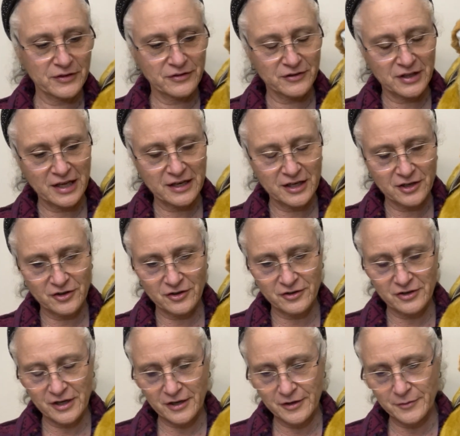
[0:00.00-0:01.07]
getting
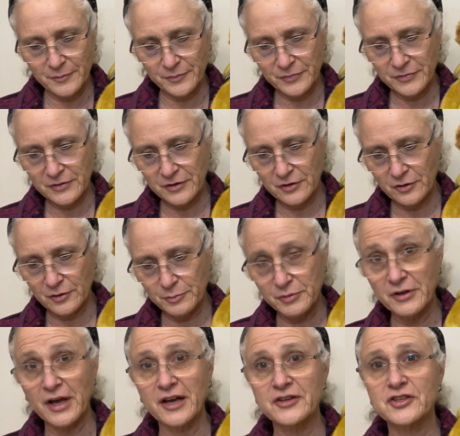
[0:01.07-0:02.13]
your
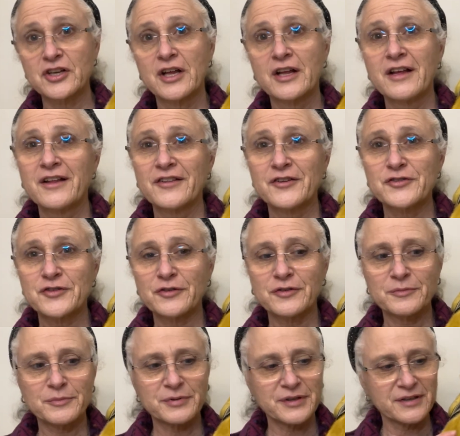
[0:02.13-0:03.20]
plush. There's
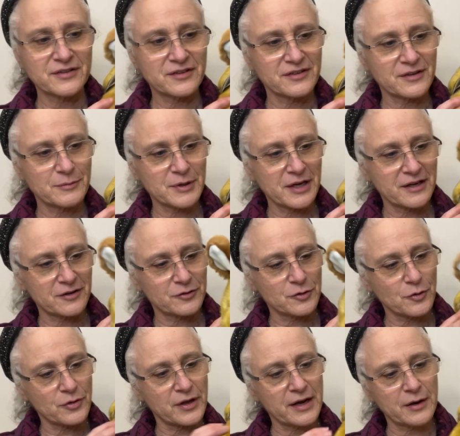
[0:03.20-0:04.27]
certain places, I mean, I don't know
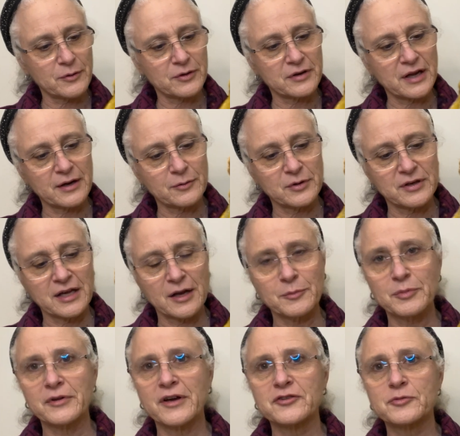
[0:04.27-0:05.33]
that I would get
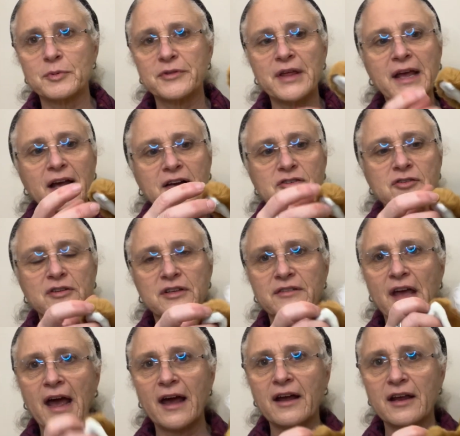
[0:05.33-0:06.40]
plush, but they actually
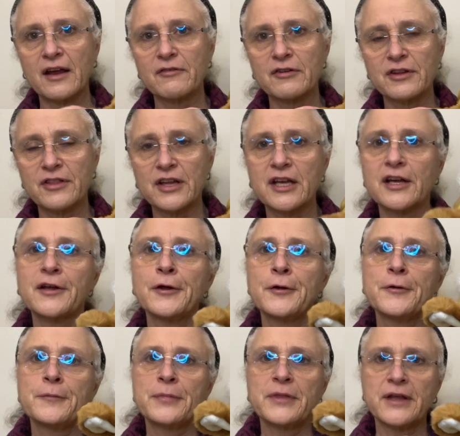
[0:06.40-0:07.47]
tag everything
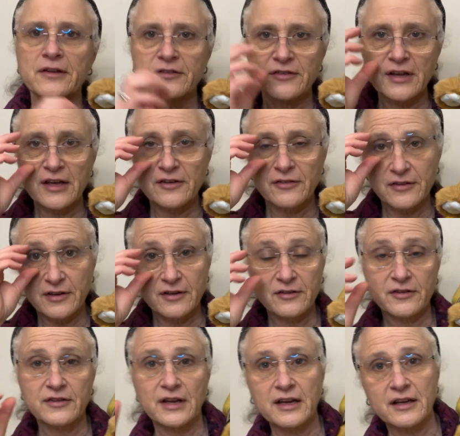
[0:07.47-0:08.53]
that says that it's
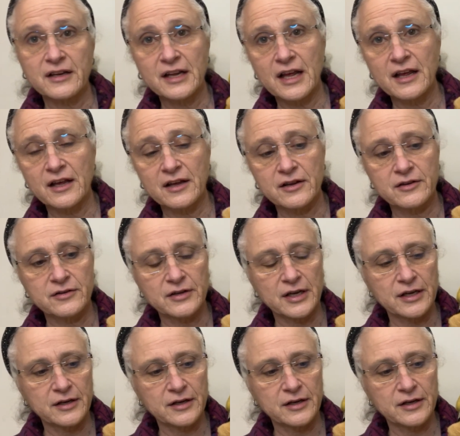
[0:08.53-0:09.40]
secondhand.